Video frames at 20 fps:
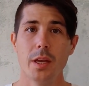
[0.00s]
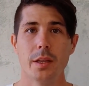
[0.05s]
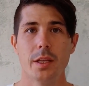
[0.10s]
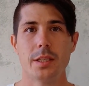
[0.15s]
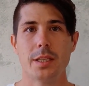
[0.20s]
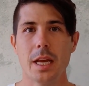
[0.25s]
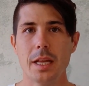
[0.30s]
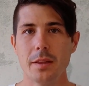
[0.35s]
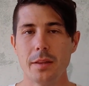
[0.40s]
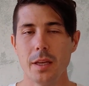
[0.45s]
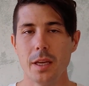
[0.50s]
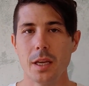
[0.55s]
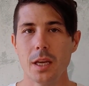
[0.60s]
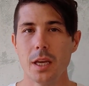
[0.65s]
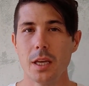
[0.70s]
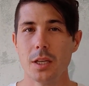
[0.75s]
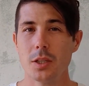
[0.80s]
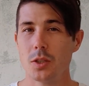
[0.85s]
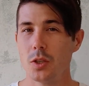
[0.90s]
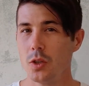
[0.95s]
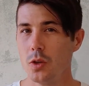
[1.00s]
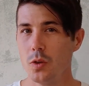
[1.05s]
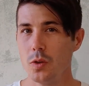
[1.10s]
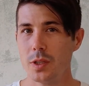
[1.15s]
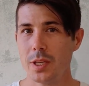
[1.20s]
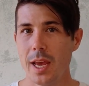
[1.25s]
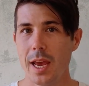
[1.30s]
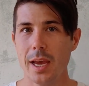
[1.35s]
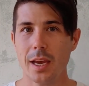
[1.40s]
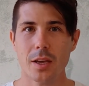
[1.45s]
The 10th thing is new
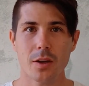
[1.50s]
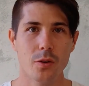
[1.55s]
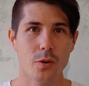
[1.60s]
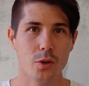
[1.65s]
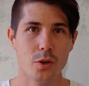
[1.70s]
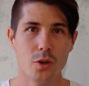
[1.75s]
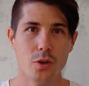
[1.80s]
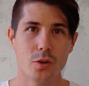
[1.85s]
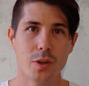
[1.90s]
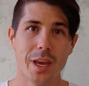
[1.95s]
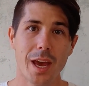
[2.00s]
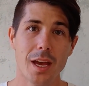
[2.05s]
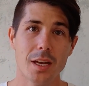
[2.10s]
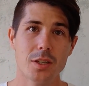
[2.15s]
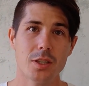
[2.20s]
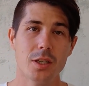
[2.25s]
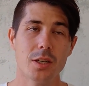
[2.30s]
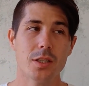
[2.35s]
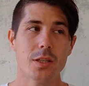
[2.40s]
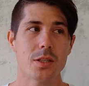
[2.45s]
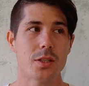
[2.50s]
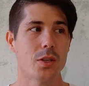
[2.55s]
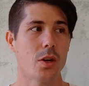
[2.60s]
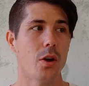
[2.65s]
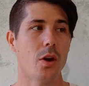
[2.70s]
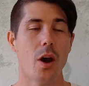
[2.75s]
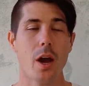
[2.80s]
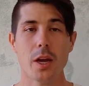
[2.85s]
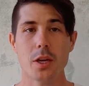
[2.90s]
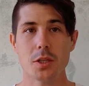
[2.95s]
tech or new gadgets.
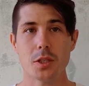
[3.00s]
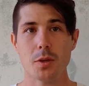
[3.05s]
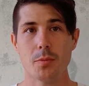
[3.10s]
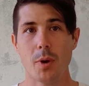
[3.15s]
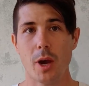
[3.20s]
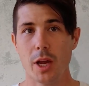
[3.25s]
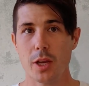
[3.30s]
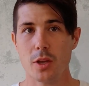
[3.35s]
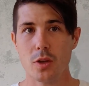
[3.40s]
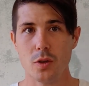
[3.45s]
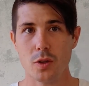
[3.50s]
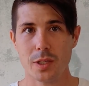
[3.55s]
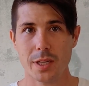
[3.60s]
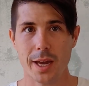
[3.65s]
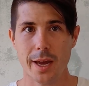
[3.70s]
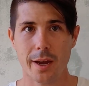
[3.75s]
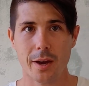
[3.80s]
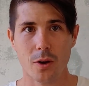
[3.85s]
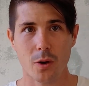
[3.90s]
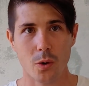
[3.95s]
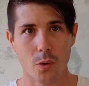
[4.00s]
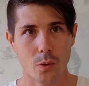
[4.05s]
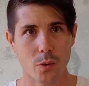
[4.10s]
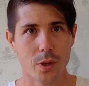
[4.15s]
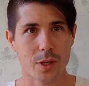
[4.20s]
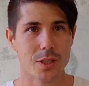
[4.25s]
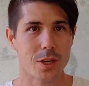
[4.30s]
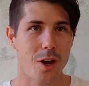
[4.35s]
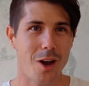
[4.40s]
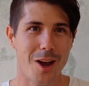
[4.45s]
So I used to buy new tech all
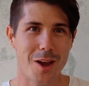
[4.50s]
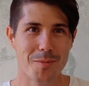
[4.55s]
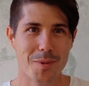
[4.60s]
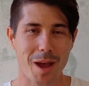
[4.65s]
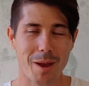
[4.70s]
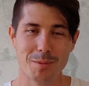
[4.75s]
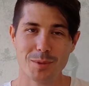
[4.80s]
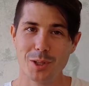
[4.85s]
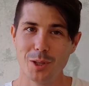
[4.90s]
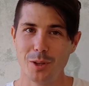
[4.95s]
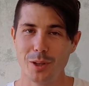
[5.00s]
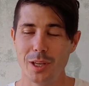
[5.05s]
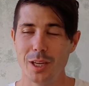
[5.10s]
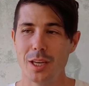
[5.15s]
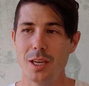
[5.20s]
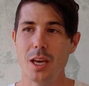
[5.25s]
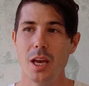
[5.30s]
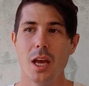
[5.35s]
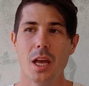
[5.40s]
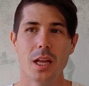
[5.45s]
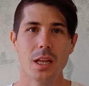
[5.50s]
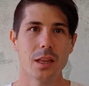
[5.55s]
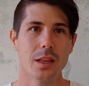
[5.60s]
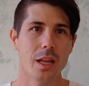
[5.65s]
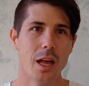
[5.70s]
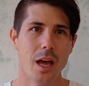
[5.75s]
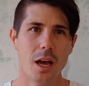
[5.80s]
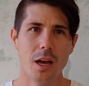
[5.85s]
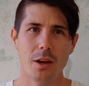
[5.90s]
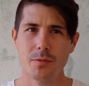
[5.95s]
the time. I absolutely
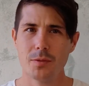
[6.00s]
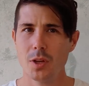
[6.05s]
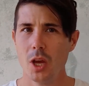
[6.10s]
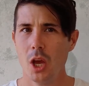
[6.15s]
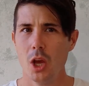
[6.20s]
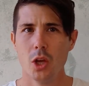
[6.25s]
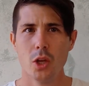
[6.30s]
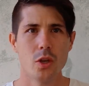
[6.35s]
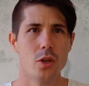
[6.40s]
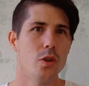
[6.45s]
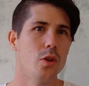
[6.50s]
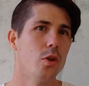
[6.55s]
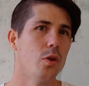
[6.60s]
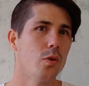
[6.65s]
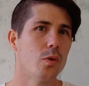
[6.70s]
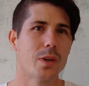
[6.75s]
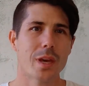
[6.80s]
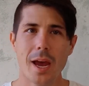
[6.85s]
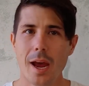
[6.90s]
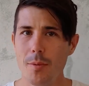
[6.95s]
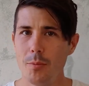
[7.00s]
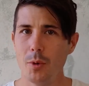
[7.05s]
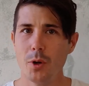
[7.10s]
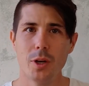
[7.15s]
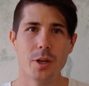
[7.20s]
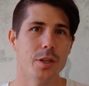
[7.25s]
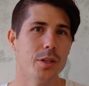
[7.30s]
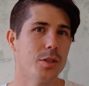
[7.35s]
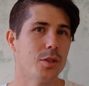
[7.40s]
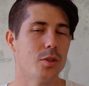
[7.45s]
loved new
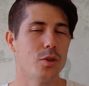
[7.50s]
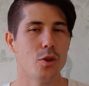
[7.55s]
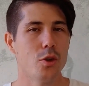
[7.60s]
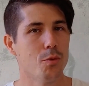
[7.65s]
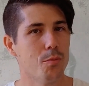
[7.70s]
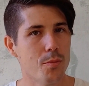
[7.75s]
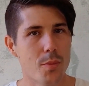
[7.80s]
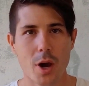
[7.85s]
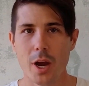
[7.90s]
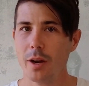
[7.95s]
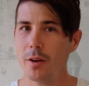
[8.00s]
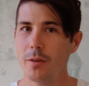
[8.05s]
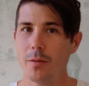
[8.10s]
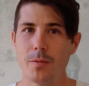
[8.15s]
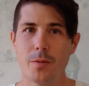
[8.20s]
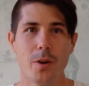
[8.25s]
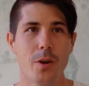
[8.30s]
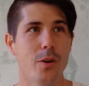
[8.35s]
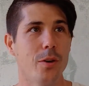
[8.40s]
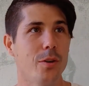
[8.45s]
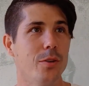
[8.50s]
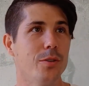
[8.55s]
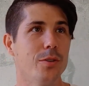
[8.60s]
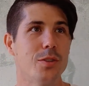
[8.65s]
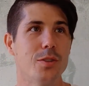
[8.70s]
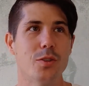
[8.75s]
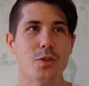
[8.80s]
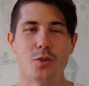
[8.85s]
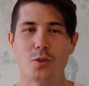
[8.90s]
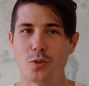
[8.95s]
cameras, new
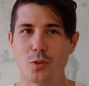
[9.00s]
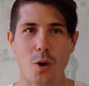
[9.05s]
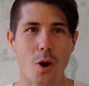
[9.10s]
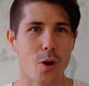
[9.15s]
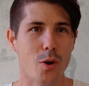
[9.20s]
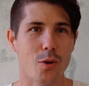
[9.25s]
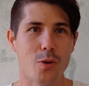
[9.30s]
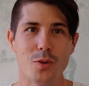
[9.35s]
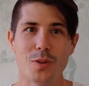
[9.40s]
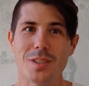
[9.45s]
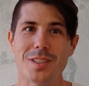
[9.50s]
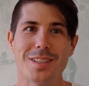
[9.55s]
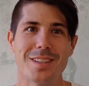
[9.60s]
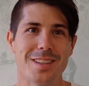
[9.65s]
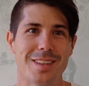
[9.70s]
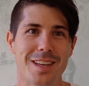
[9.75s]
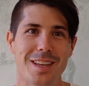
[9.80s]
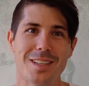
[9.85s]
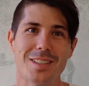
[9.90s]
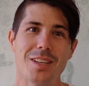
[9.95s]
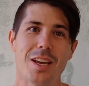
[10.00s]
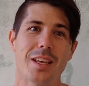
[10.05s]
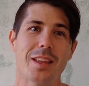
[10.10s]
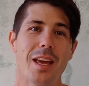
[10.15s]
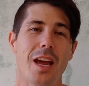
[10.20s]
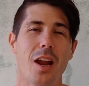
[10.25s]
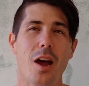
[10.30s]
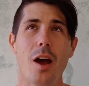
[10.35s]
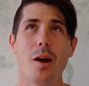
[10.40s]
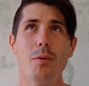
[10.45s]
microphones, drones, things like
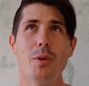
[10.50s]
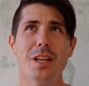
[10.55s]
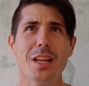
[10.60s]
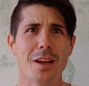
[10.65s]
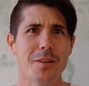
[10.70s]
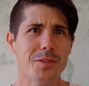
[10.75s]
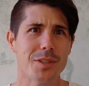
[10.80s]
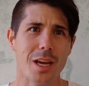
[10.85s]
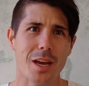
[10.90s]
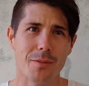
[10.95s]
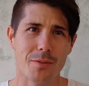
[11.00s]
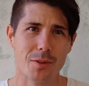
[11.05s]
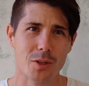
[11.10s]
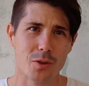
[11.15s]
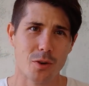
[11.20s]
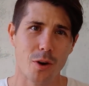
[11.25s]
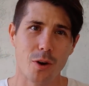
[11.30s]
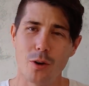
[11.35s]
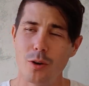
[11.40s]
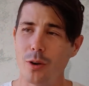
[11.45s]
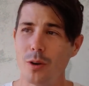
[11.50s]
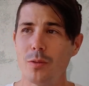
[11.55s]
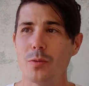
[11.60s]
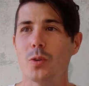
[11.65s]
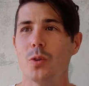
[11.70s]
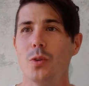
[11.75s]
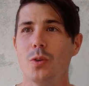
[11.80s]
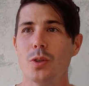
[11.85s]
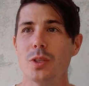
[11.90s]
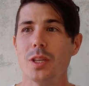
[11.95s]
that. I would love to have a drone. Of
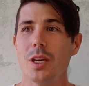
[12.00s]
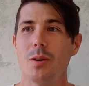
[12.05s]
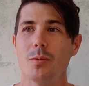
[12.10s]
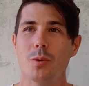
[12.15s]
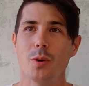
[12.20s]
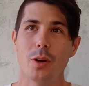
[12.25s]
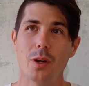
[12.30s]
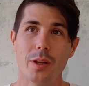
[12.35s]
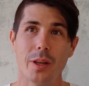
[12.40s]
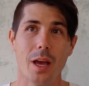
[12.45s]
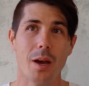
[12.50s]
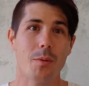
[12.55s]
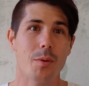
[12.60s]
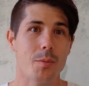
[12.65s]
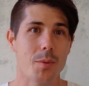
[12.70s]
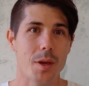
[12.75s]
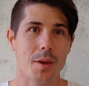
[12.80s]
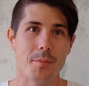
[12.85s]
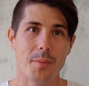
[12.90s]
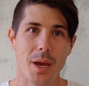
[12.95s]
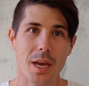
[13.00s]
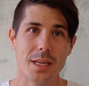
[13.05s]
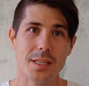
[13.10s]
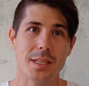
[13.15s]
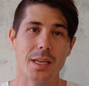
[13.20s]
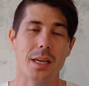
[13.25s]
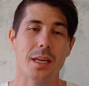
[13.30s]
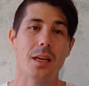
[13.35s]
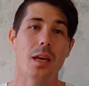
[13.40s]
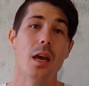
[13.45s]
course I would. That would be
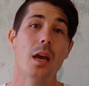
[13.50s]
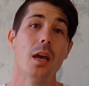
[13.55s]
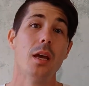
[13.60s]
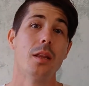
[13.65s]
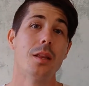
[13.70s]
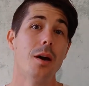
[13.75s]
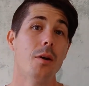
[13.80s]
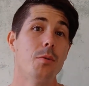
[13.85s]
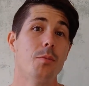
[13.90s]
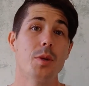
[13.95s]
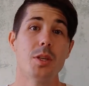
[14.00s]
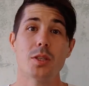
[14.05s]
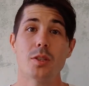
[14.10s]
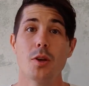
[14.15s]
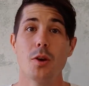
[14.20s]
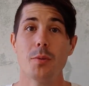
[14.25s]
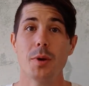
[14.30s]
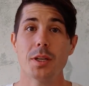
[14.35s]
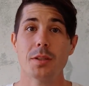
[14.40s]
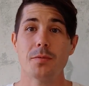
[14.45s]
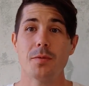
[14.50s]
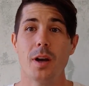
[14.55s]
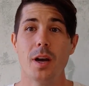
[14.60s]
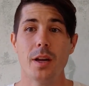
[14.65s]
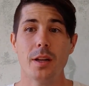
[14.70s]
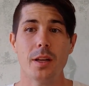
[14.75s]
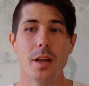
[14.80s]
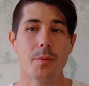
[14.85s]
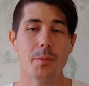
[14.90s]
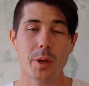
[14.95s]
amazing. That would be so much
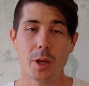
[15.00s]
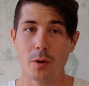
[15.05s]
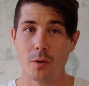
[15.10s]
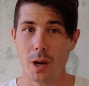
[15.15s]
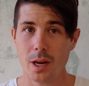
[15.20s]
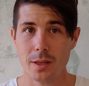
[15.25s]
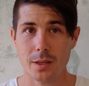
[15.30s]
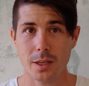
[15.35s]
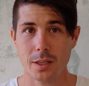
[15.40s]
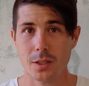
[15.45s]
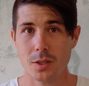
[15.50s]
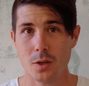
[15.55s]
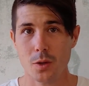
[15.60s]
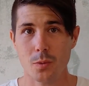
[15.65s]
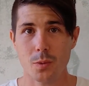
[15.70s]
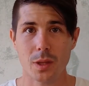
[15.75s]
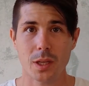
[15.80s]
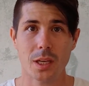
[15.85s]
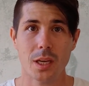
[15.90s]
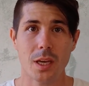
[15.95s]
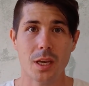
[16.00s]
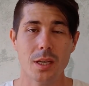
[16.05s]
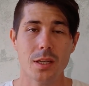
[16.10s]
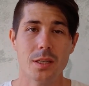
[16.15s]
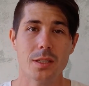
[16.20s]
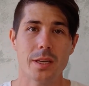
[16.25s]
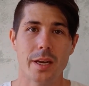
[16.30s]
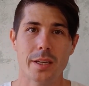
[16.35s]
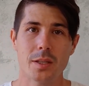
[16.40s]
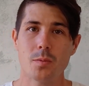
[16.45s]
fun. That'd be a great thing to do with the
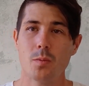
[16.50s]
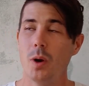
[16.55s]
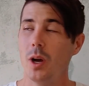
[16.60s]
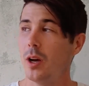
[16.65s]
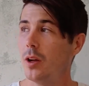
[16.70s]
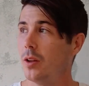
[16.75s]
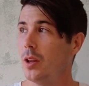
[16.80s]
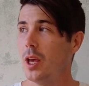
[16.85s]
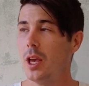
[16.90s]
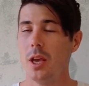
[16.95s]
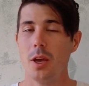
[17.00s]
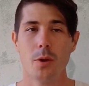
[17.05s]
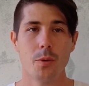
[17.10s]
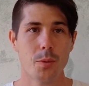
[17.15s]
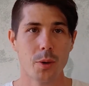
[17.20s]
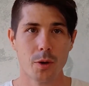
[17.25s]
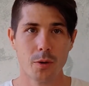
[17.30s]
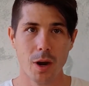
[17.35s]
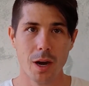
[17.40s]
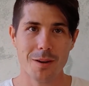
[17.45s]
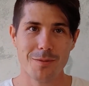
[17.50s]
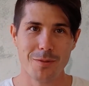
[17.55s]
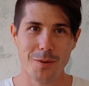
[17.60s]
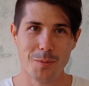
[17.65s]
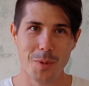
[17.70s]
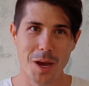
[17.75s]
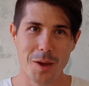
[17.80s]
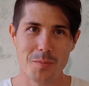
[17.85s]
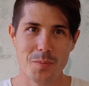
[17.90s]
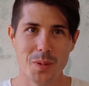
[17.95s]
kids as well. It would be great for
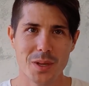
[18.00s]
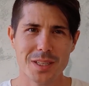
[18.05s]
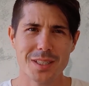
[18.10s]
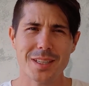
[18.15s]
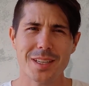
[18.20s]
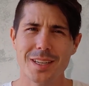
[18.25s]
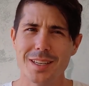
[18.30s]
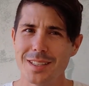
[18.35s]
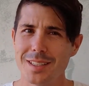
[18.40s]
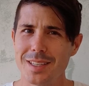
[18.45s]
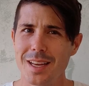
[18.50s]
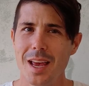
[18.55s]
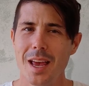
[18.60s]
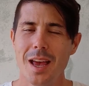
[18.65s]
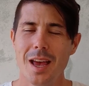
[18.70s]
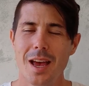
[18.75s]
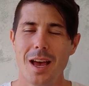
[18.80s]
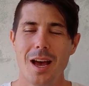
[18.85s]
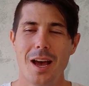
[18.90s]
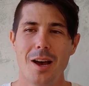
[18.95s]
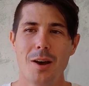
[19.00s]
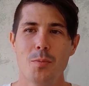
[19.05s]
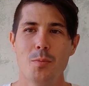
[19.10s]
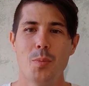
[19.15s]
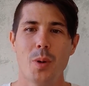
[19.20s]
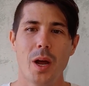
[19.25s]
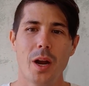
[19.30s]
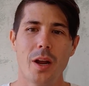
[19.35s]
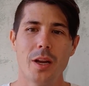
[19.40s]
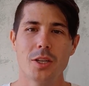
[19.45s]
my business.
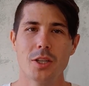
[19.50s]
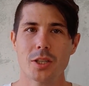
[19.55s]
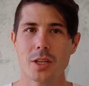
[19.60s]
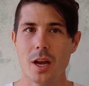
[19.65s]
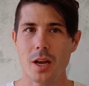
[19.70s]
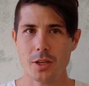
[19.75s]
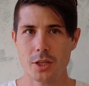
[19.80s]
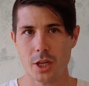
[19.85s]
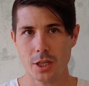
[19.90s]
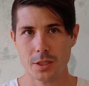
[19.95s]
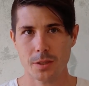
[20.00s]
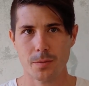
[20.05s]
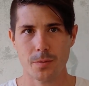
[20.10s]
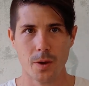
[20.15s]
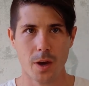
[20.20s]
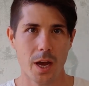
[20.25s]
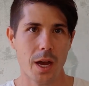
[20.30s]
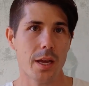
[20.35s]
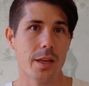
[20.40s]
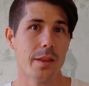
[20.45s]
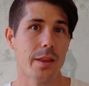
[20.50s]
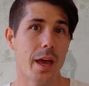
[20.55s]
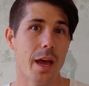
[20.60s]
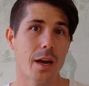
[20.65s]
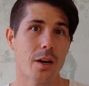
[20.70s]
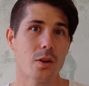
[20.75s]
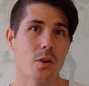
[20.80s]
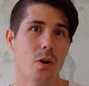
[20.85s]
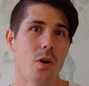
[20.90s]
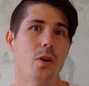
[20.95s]
But I just can't justify
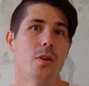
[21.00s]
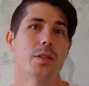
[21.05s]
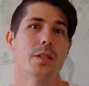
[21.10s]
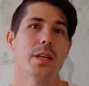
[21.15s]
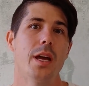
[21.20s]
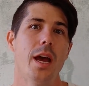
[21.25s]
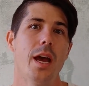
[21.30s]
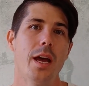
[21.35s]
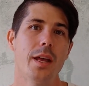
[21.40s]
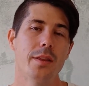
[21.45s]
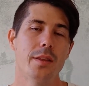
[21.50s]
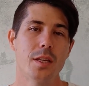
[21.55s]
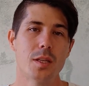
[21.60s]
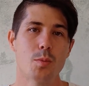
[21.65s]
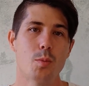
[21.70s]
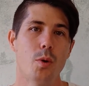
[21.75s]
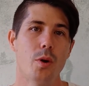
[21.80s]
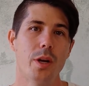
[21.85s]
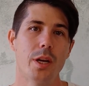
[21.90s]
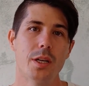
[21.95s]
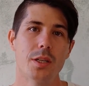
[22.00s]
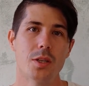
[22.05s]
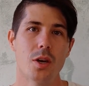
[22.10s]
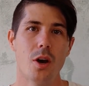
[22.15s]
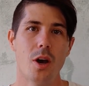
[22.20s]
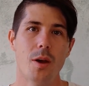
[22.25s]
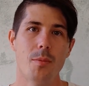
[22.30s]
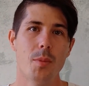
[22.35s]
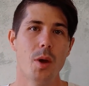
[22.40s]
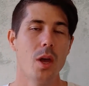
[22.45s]
that cost at this point in
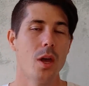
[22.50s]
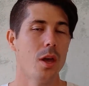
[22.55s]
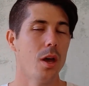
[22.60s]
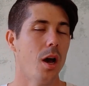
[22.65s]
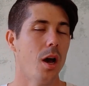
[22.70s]
time.